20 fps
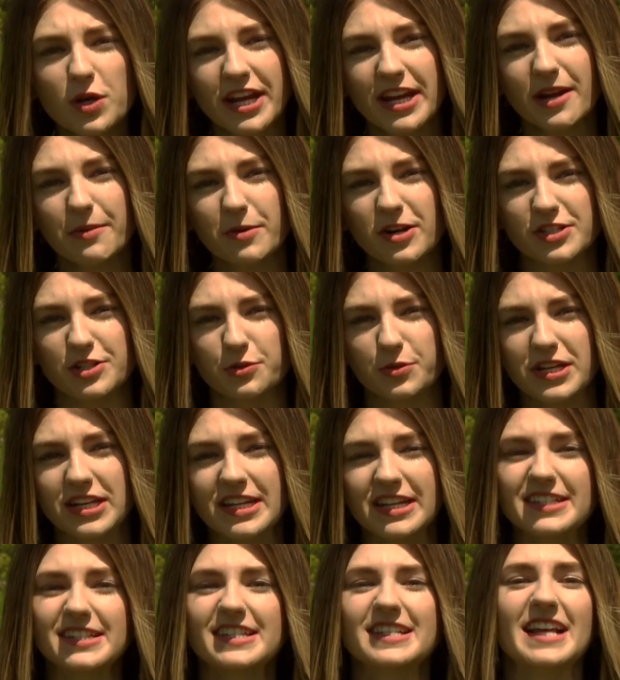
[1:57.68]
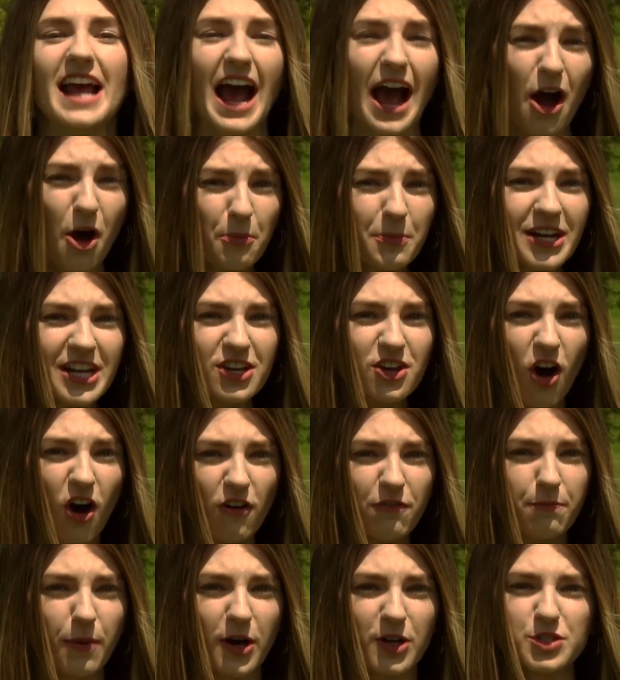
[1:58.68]
camera so he can see how many
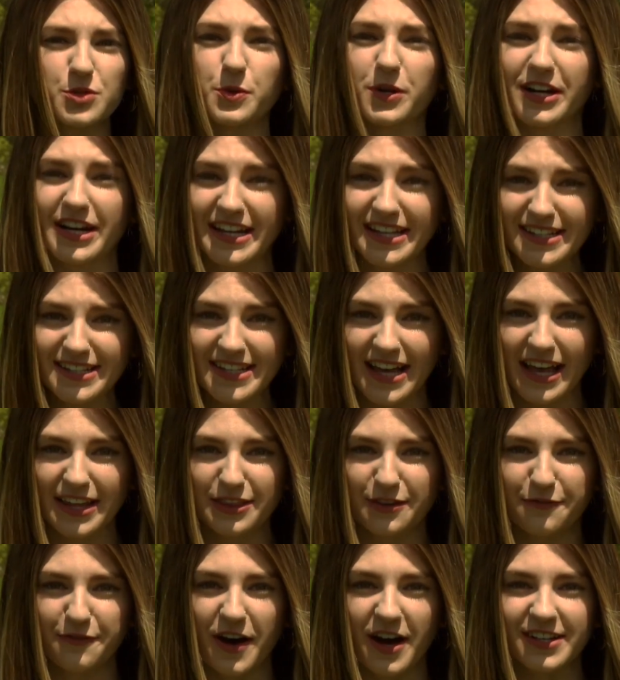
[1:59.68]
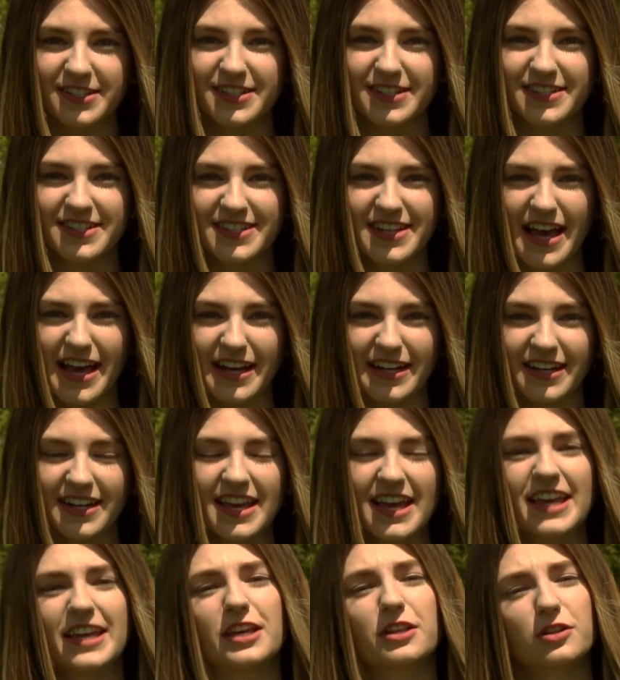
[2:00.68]
golf balls were inside the fox's den.
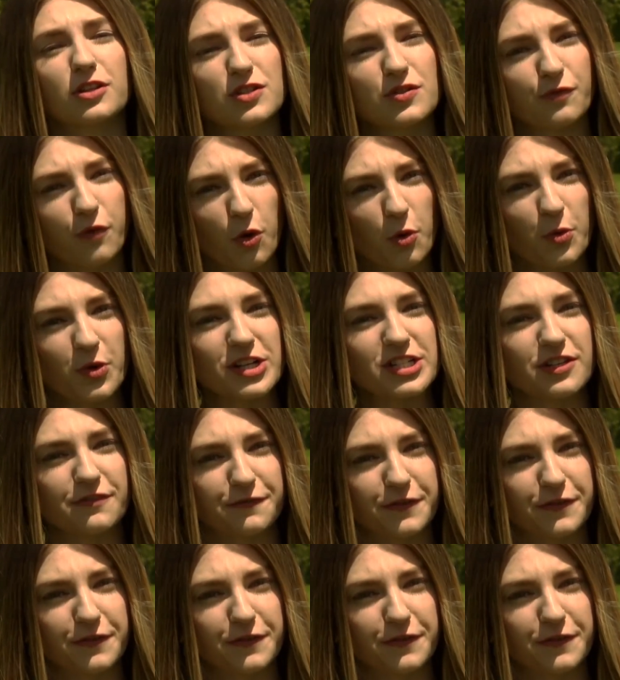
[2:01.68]
He looks forward to